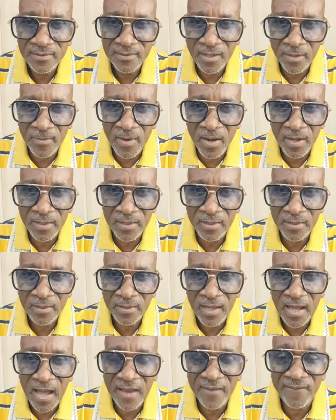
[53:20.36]
come on,
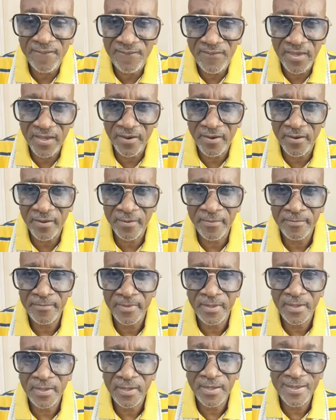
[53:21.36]
and fear.
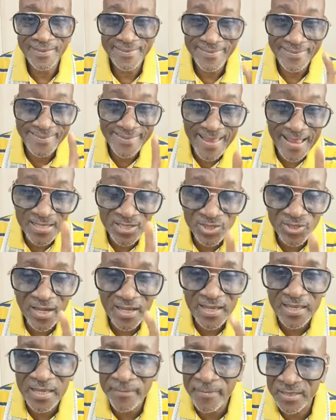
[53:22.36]

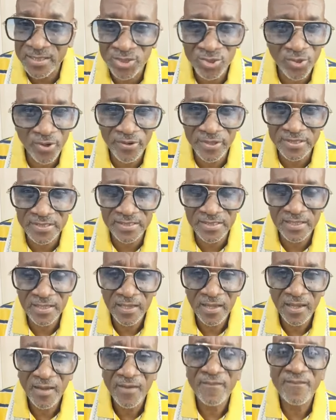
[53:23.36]
Natural immaturity
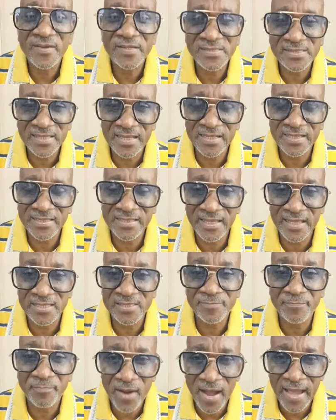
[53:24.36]

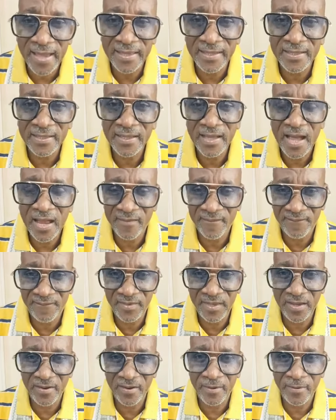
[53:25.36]
facilitates pride and
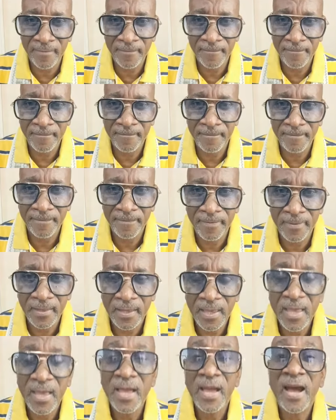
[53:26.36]
fear.
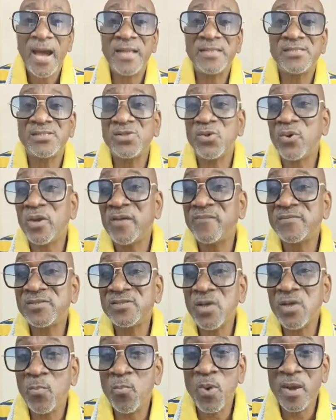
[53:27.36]
And so if
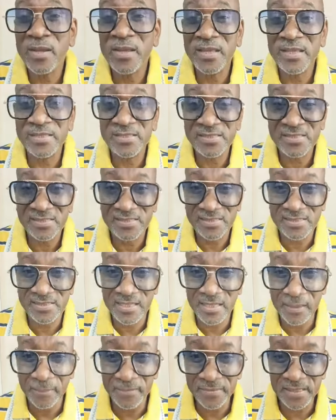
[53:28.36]
someone is
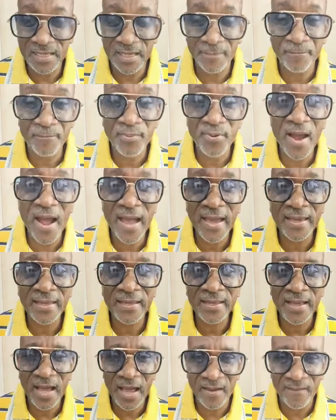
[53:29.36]
steeped in
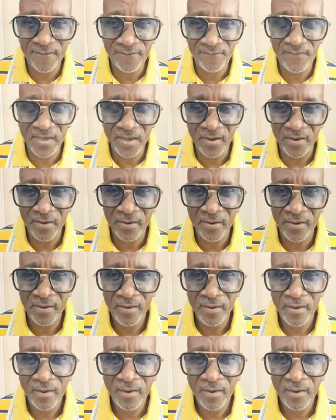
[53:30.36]
pride and fear,